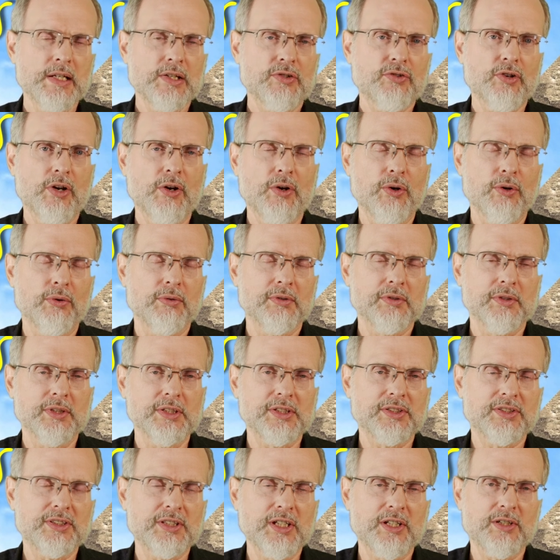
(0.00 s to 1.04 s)
So
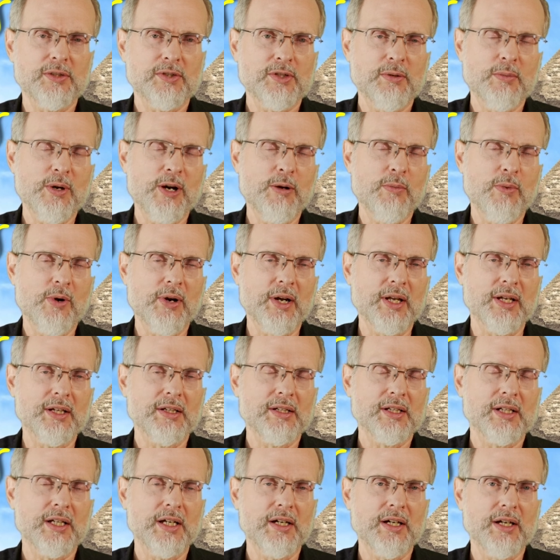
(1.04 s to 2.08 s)
let's see tomorrow morning
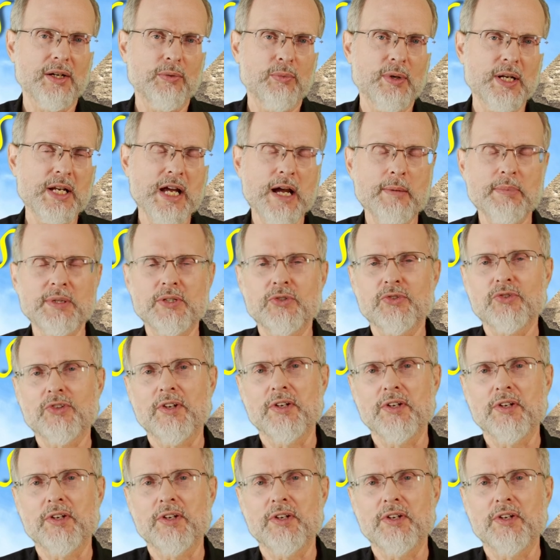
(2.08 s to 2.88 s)
uh, what happens